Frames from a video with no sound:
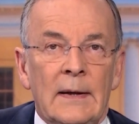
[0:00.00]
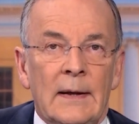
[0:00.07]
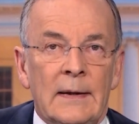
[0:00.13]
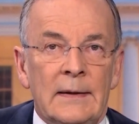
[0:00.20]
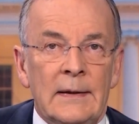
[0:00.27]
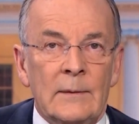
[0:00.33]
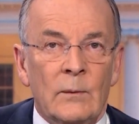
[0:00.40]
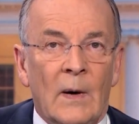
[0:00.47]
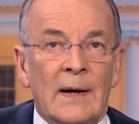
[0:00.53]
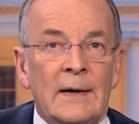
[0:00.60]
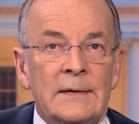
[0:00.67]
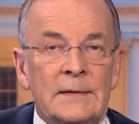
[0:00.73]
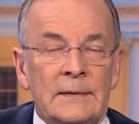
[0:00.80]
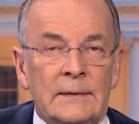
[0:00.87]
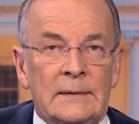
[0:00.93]
Uh, he
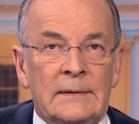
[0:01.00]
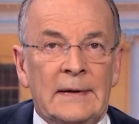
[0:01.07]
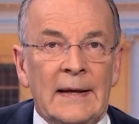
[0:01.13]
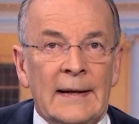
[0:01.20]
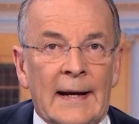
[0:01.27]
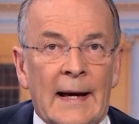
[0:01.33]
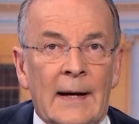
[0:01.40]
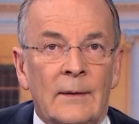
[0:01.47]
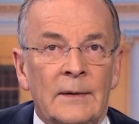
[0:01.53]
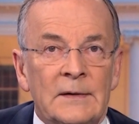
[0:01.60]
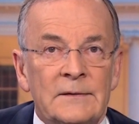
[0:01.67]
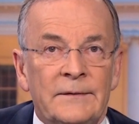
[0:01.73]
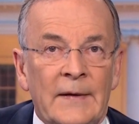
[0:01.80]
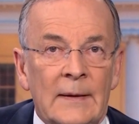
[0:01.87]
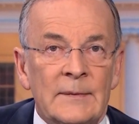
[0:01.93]
wanted to get out.
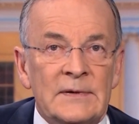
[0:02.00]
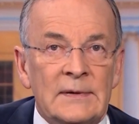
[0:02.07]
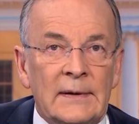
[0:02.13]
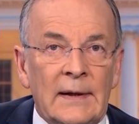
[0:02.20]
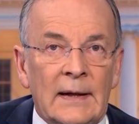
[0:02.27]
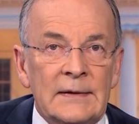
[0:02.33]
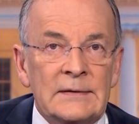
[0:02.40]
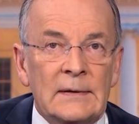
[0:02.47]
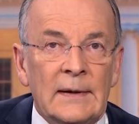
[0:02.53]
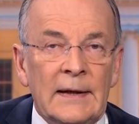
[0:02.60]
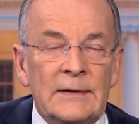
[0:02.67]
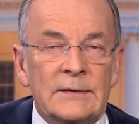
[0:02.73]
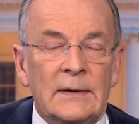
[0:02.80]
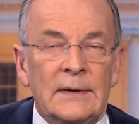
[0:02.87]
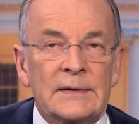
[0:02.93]
He's famously
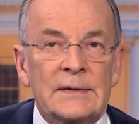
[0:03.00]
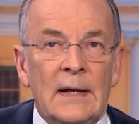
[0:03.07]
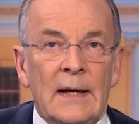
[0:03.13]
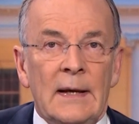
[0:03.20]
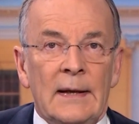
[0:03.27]
isolationist,